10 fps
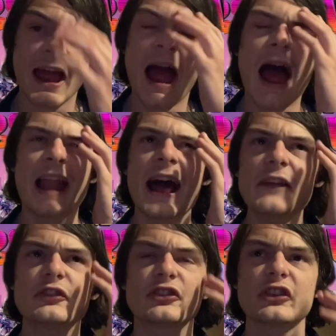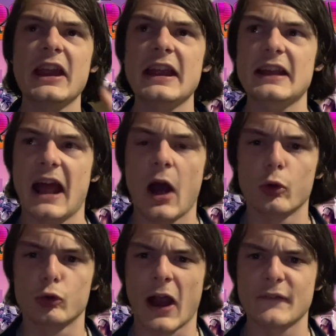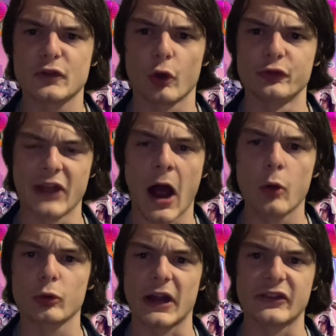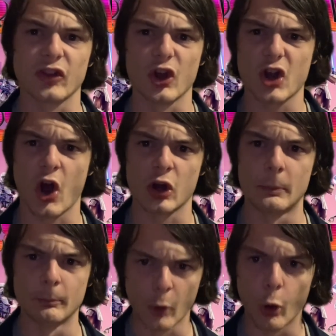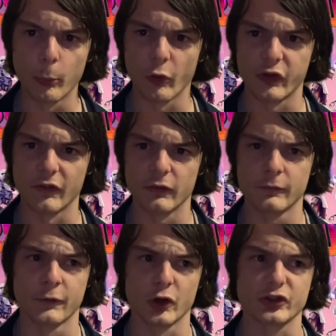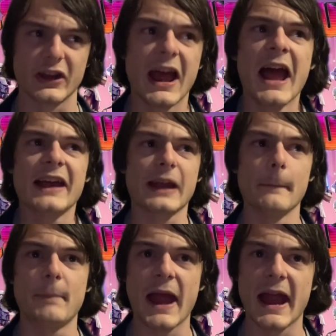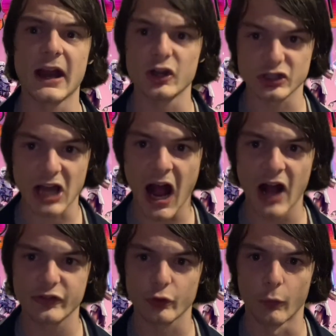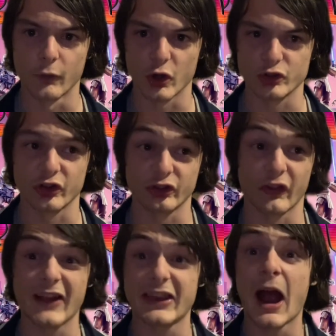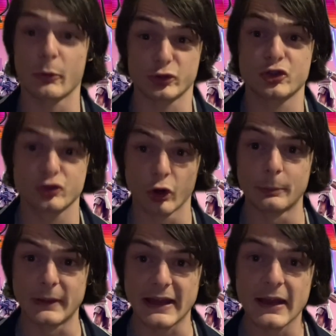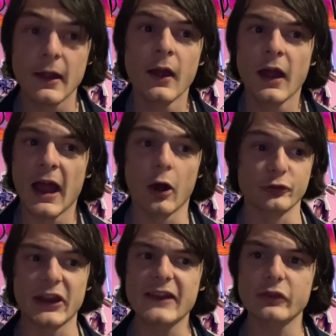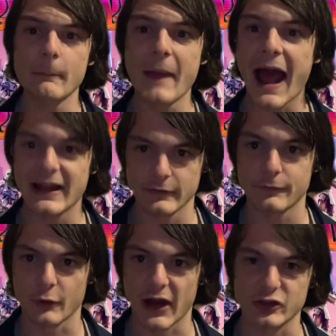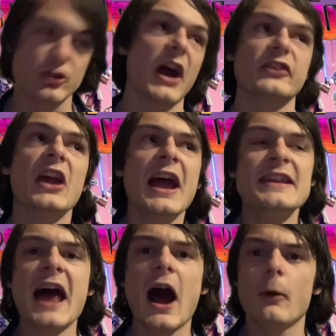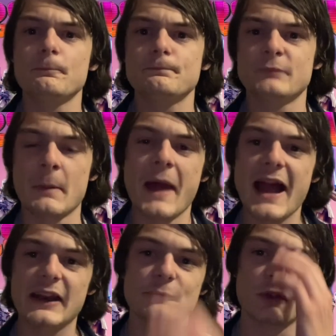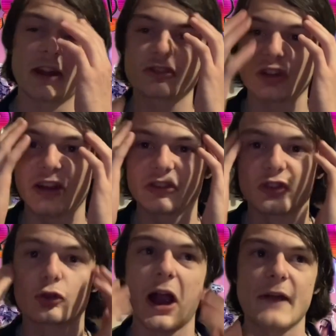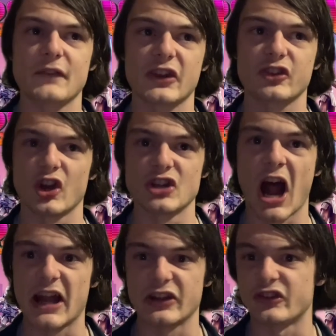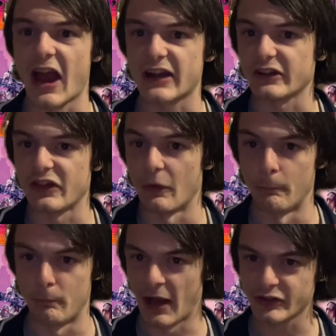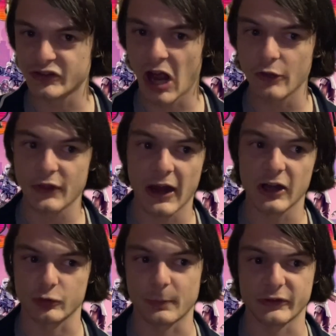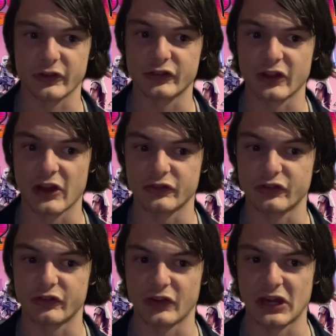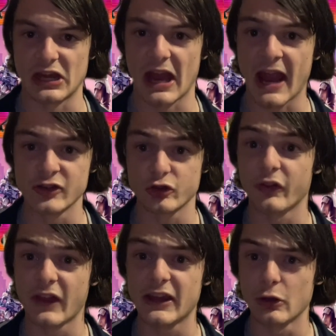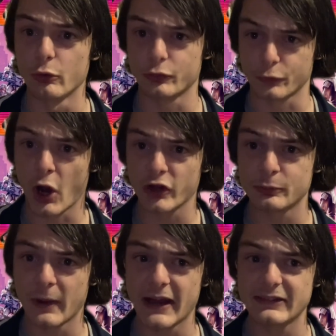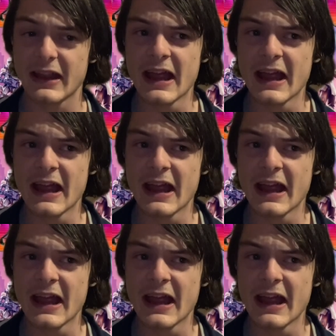And I've seen how graphical downgrades look on a mobile version compared to console versions, and that's how it should be. Hell, take the Madden franchise. Now, the Madden franchise's graphics are not exactly the best out there, especially since the engine they use, Frostbite,